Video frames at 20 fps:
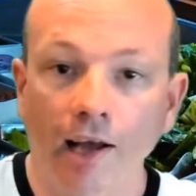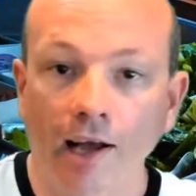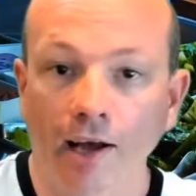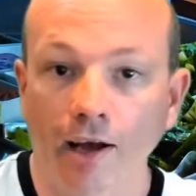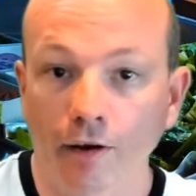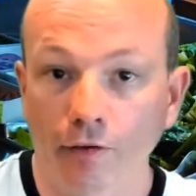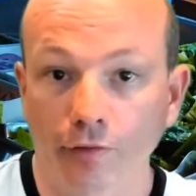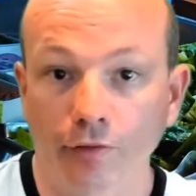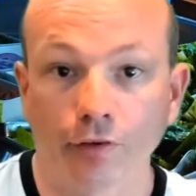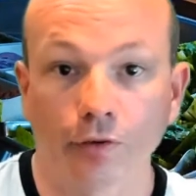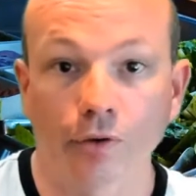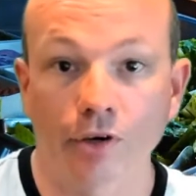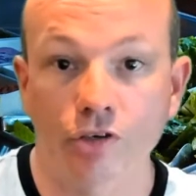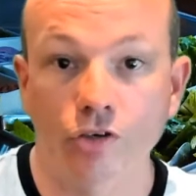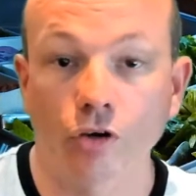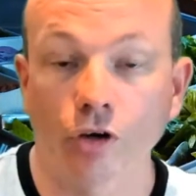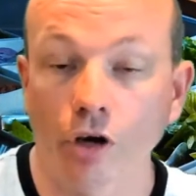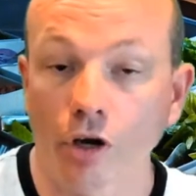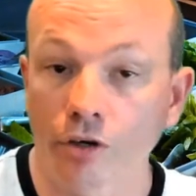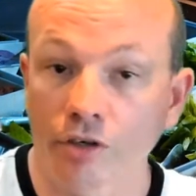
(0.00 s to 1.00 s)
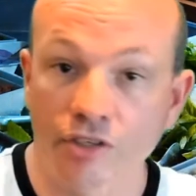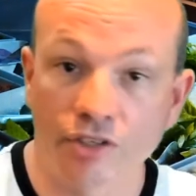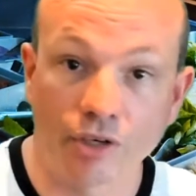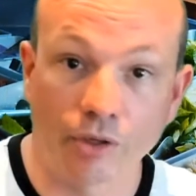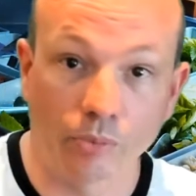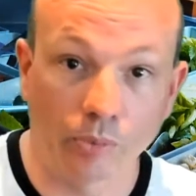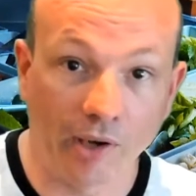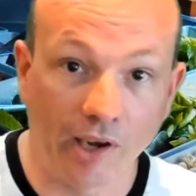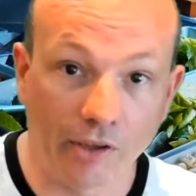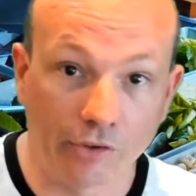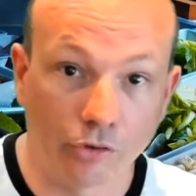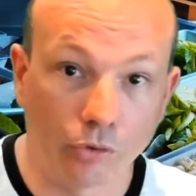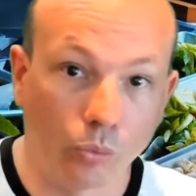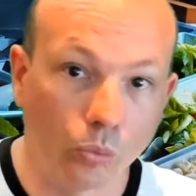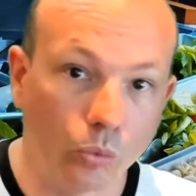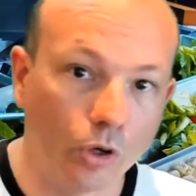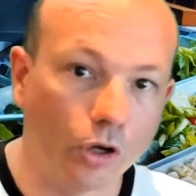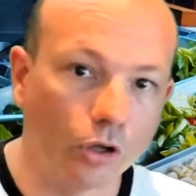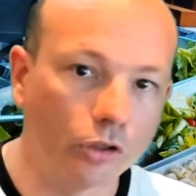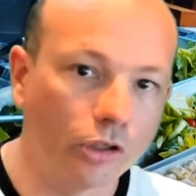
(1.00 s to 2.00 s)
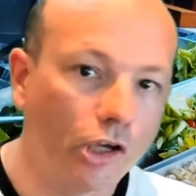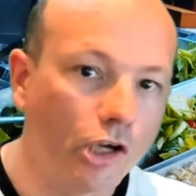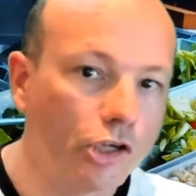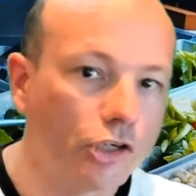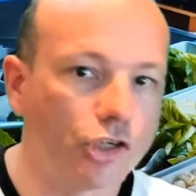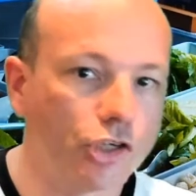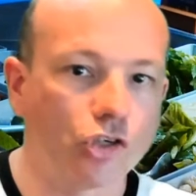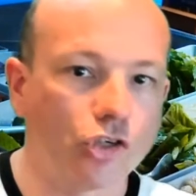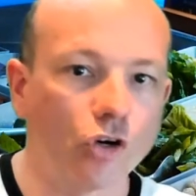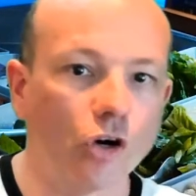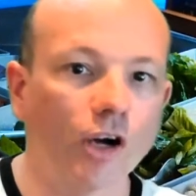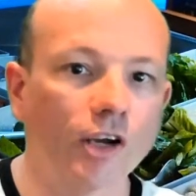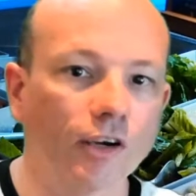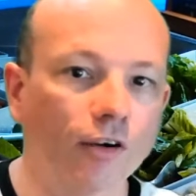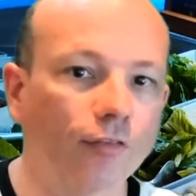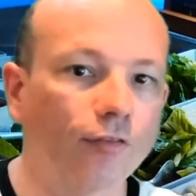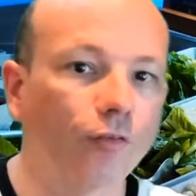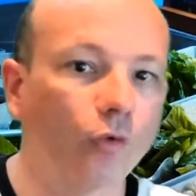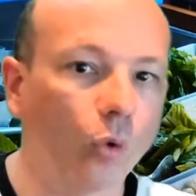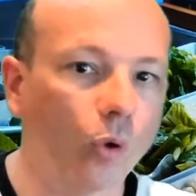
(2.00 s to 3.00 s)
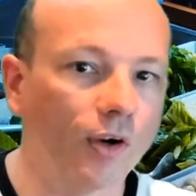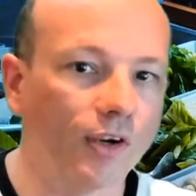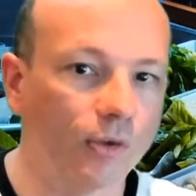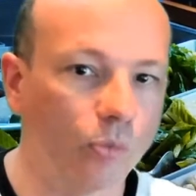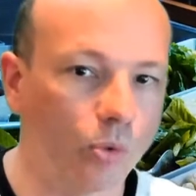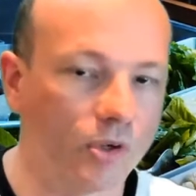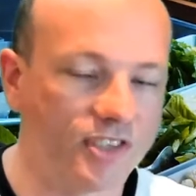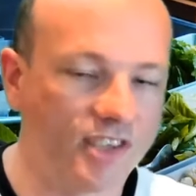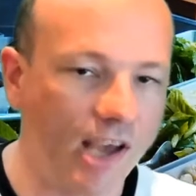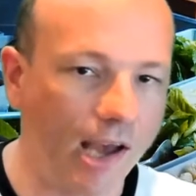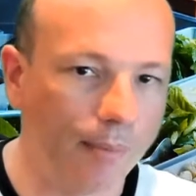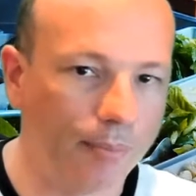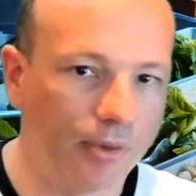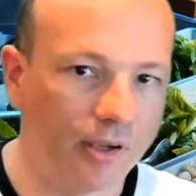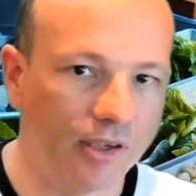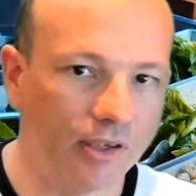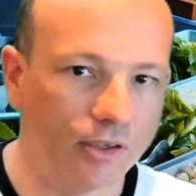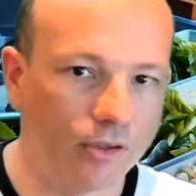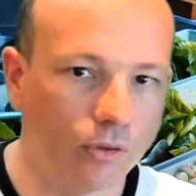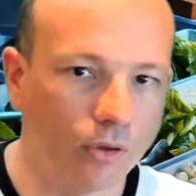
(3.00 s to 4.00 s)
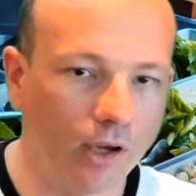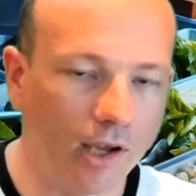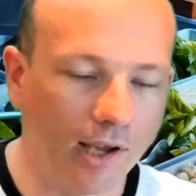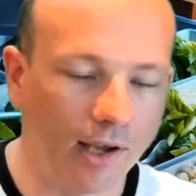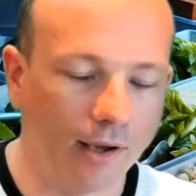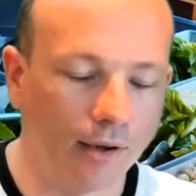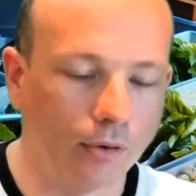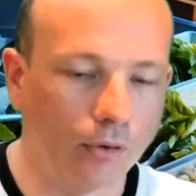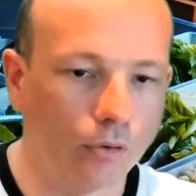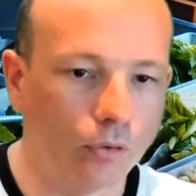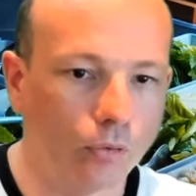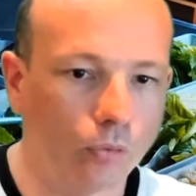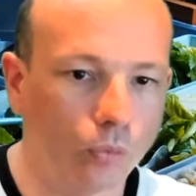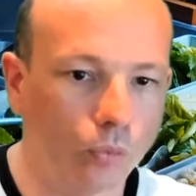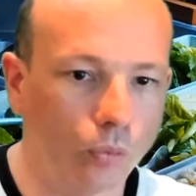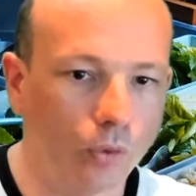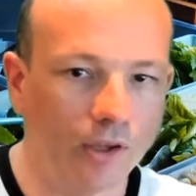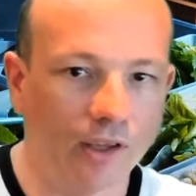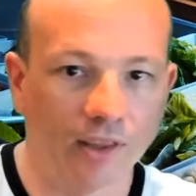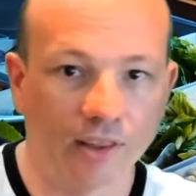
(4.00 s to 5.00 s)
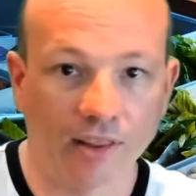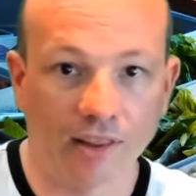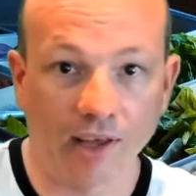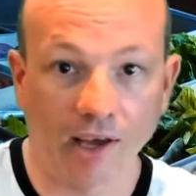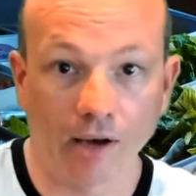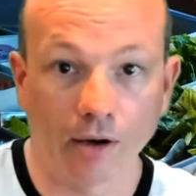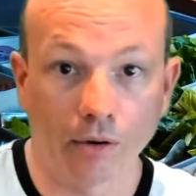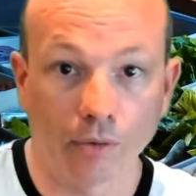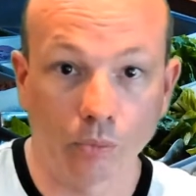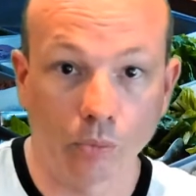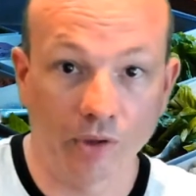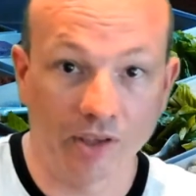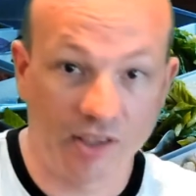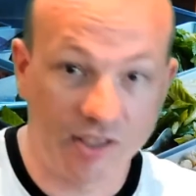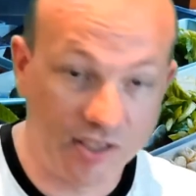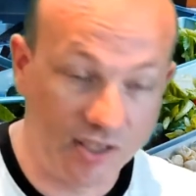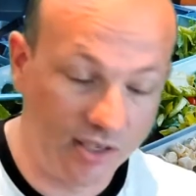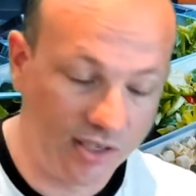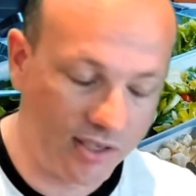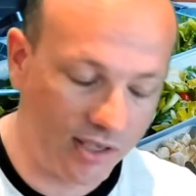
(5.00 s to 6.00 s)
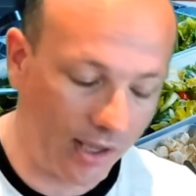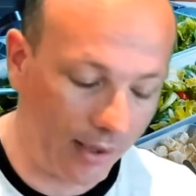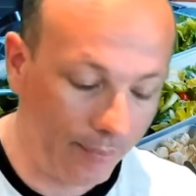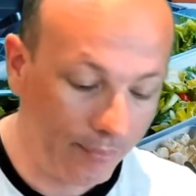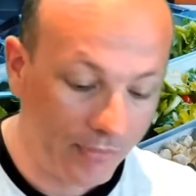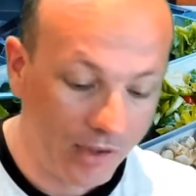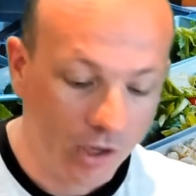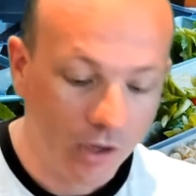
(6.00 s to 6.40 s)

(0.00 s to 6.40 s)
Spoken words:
for restaurant owners around the world to try and avoid what's happened with Sizzler.